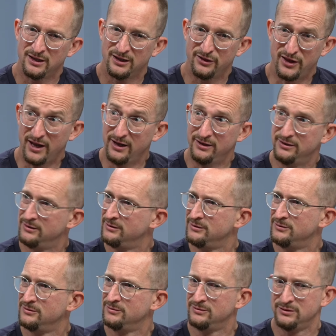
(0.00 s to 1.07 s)
then
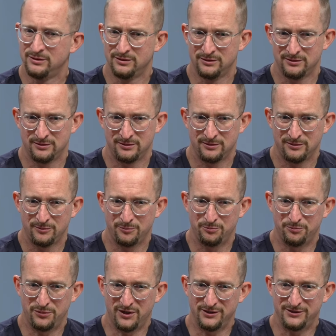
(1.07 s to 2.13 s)

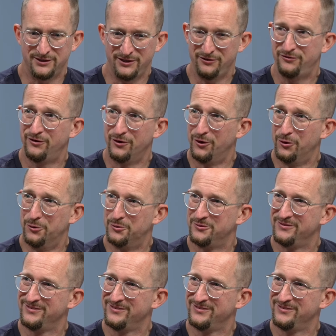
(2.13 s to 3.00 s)
by default,